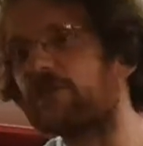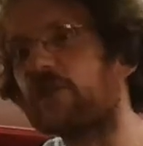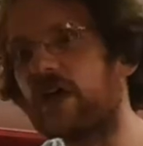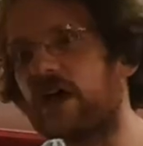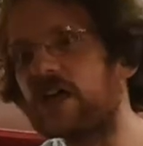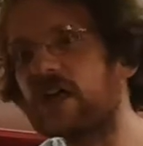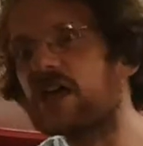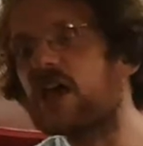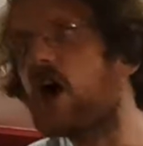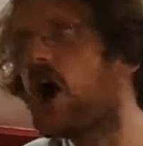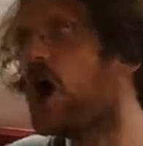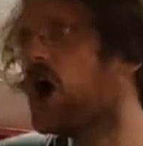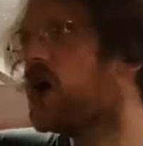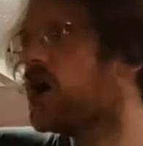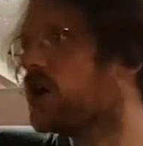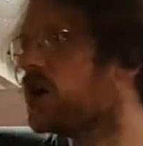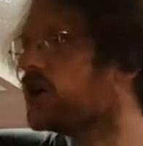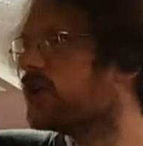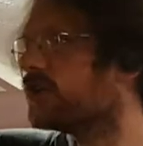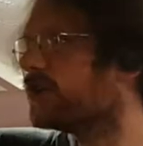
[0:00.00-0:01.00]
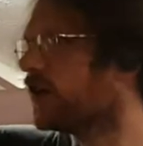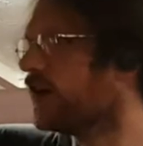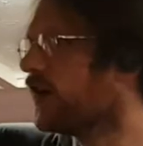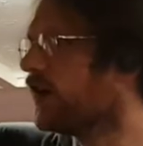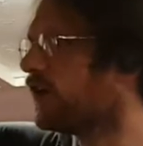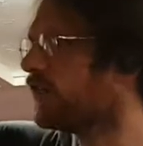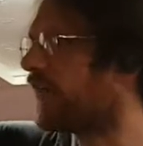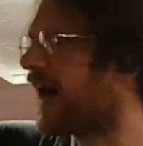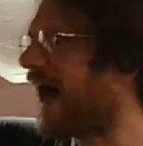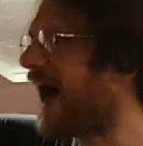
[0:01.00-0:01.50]
that he heard
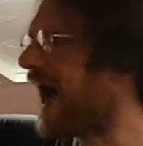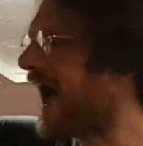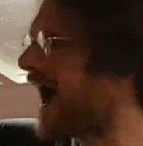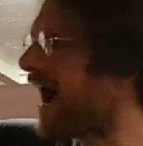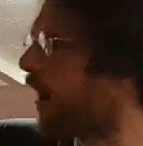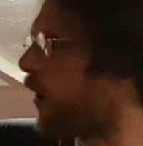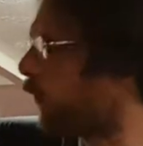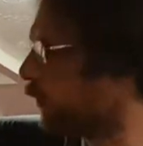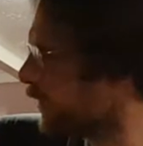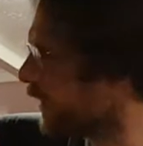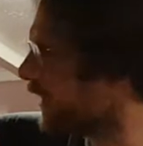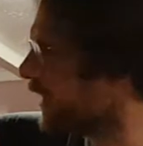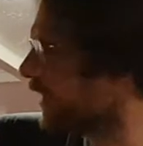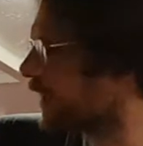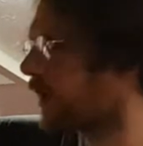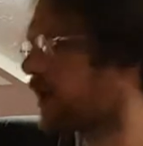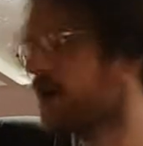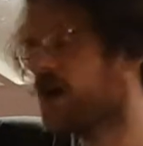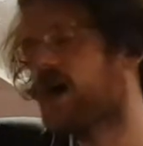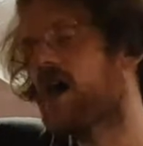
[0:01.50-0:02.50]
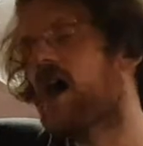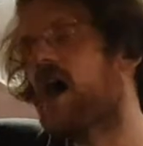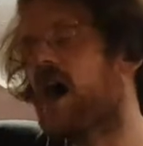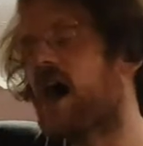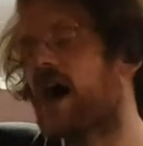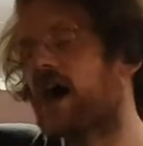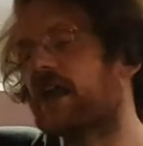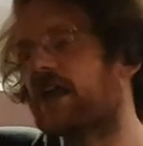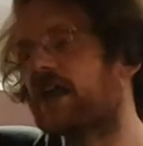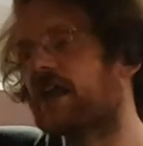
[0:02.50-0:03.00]
that howling,
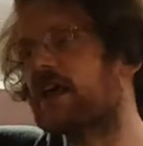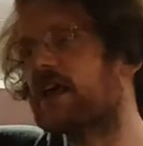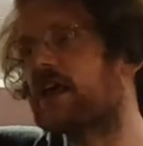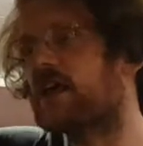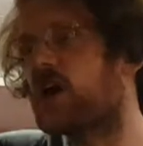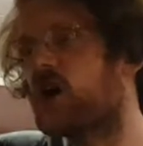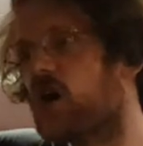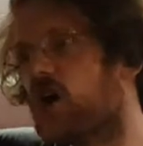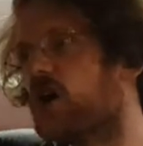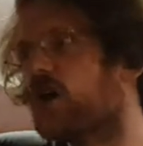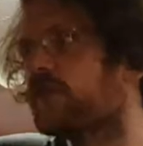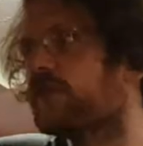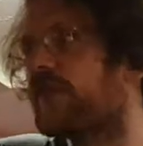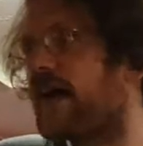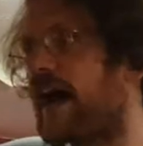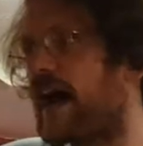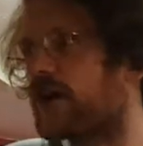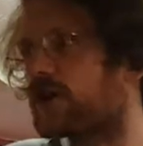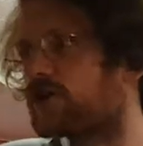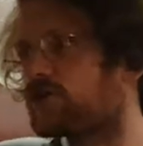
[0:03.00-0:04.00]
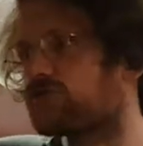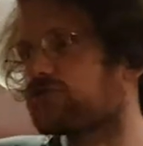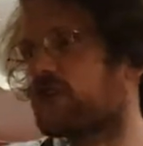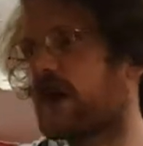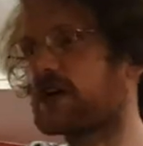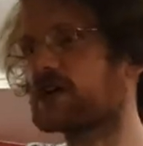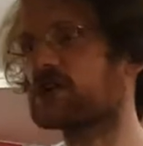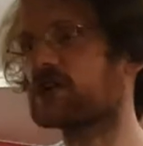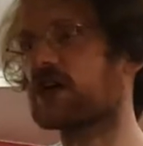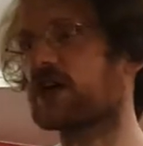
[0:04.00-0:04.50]
and he heard that
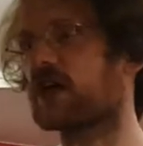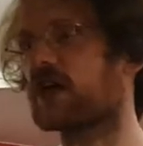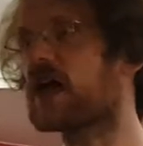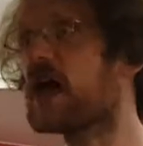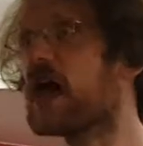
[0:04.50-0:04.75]
crashing,